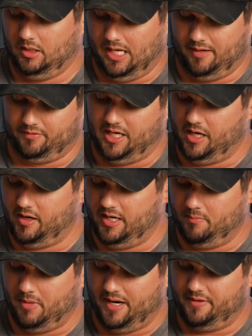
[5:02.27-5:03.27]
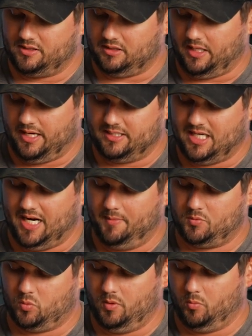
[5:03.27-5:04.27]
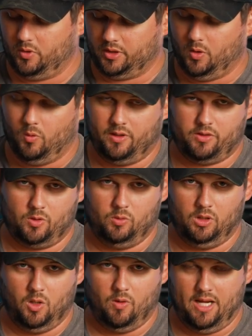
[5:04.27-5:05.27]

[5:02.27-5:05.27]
I've carried it by this a lot of times when we're going through low